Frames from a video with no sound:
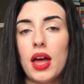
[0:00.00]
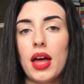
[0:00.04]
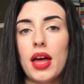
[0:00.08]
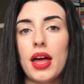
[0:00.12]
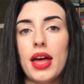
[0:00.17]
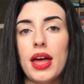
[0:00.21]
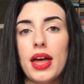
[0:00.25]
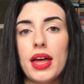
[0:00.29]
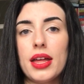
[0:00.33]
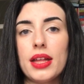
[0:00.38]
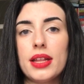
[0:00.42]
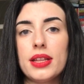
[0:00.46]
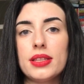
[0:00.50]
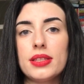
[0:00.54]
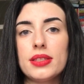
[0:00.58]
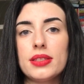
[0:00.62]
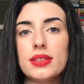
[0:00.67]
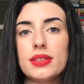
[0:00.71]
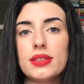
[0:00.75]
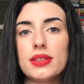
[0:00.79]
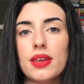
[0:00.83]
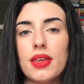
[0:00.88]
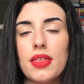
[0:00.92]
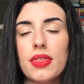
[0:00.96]

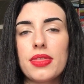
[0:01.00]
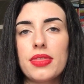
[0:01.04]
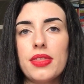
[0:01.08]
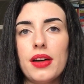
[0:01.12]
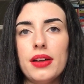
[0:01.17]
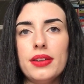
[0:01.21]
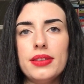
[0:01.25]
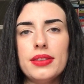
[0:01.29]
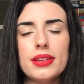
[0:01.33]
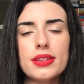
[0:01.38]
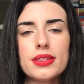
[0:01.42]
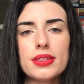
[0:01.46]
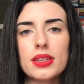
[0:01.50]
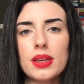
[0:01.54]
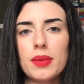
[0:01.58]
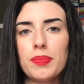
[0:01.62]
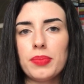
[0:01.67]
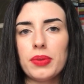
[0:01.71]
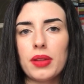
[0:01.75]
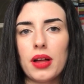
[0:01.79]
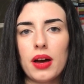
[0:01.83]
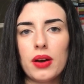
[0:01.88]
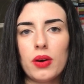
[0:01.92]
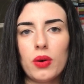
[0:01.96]
And that doesn't
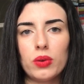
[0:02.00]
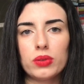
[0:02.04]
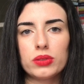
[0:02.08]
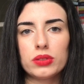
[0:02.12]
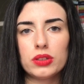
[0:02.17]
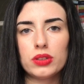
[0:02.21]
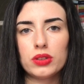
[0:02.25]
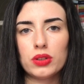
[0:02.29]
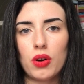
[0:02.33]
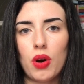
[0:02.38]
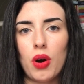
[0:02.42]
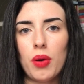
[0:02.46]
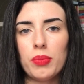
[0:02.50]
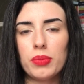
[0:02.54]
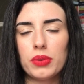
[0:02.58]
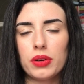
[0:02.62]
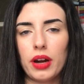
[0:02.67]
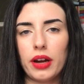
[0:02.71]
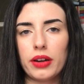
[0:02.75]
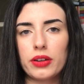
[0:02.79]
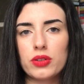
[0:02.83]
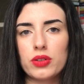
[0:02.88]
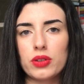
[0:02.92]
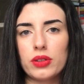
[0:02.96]
apply only to Homer,
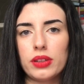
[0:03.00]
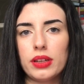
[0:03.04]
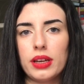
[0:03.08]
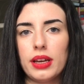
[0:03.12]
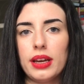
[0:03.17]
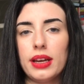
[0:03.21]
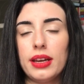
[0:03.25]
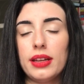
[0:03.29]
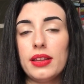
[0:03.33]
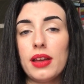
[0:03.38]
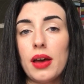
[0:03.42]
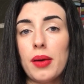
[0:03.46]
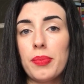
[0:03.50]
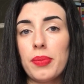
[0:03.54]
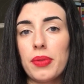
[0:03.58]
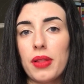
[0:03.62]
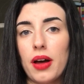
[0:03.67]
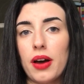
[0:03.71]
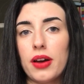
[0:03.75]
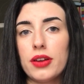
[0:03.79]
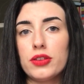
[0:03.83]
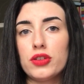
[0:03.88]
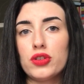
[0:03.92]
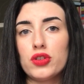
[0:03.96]
actually, it
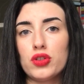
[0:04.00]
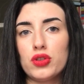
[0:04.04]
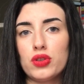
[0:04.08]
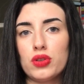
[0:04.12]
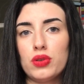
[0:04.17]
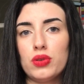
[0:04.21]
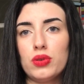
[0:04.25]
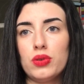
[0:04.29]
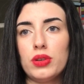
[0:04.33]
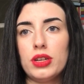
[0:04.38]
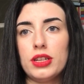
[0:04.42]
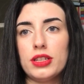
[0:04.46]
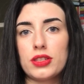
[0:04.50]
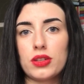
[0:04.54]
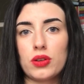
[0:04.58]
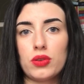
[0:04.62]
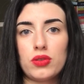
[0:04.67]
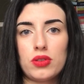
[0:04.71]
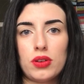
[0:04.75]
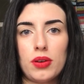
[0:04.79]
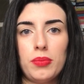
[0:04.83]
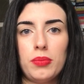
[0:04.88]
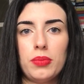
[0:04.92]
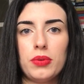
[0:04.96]
applies to his
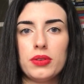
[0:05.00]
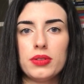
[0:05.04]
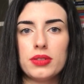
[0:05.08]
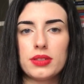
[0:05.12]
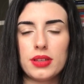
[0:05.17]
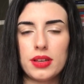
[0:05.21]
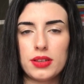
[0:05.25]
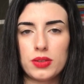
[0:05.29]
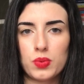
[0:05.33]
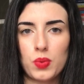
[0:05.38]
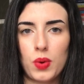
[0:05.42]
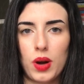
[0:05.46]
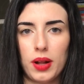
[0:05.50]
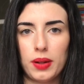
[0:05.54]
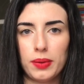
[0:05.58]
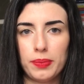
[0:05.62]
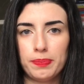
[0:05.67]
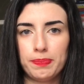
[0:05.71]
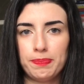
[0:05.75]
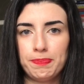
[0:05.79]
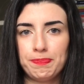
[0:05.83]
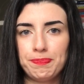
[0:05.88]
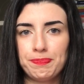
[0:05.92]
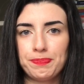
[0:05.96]
contemporaries as well.
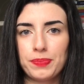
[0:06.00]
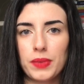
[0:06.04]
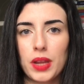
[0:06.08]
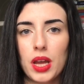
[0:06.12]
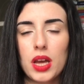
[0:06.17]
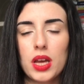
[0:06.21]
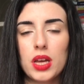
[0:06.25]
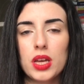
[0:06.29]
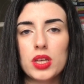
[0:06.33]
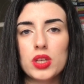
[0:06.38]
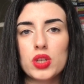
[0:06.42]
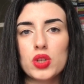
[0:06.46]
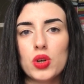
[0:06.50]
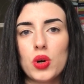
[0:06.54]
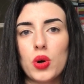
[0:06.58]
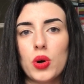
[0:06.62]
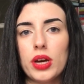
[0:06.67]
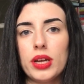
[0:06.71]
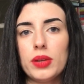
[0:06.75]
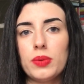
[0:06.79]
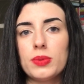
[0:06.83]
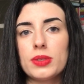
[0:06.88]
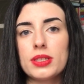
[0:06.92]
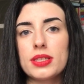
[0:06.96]
So
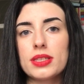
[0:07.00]
it was